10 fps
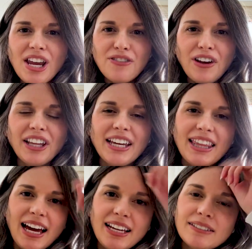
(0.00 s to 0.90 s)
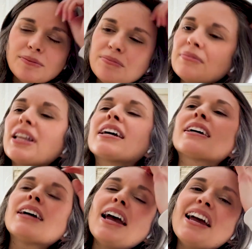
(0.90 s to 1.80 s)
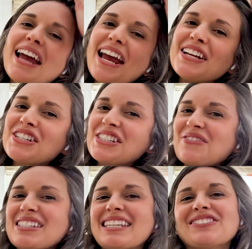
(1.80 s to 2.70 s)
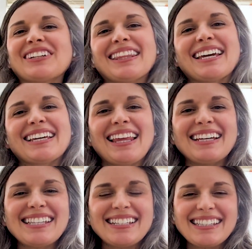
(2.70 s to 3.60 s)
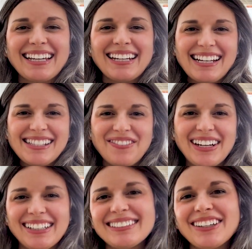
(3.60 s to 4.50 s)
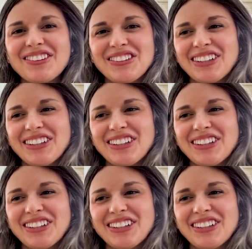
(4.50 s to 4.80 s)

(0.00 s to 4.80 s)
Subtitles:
wish I felt like that. Like, ageism isn't a real thing. That sounds like a nice way to go